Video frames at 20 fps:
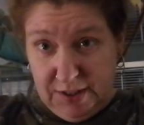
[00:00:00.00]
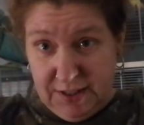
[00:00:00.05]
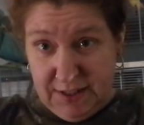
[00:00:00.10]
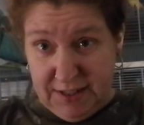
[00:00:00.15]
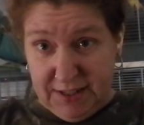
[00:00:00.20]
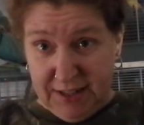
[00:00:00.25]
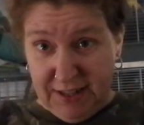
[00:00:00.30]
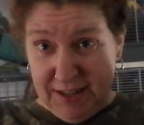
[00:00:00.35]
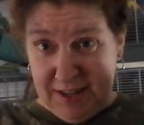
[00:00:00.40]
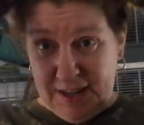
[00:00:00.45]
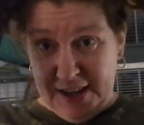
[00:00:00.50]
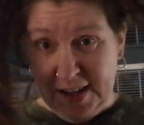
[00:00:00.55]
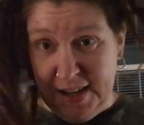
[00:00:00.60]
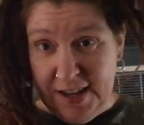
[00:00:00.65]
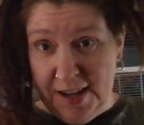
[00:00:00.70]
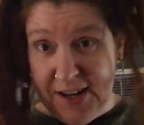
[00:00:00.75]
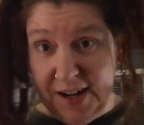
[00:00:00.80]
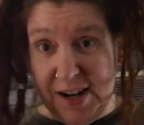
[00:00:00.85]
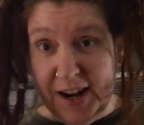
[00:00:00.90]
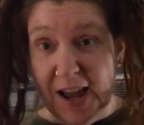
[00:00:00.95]
see
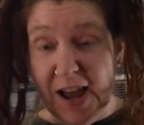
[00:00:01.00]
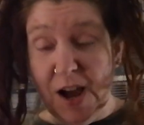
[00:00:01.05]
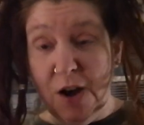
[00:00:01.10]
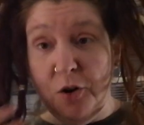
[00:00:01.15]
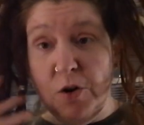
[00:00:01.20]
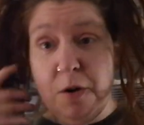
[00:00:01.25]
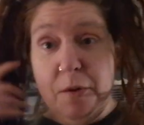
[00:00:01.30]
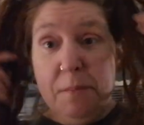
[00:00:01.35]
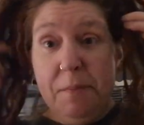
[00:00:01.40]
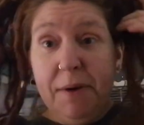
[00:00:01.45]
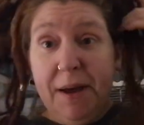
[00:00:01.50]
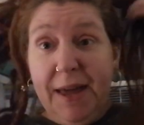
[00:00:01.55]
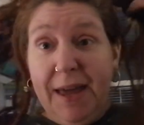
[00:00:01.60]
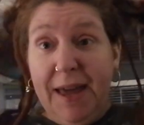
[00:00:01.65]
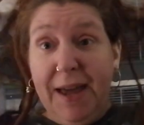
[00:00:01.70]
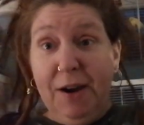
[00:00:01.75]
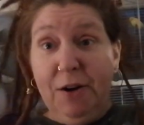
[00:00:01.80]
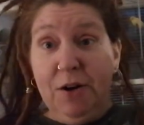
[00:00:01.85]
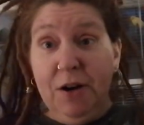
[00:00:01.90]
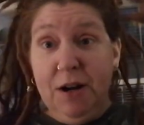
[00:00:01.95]
now my
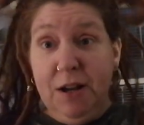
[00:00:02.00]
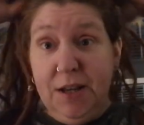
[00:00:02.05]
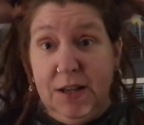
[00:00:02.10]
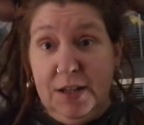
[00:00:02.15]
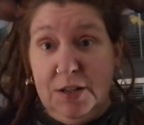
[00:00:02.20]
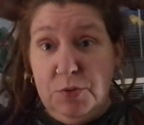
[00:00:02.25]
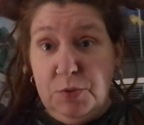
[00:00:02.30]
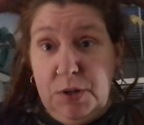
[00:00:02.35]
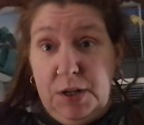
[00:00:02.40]
hair is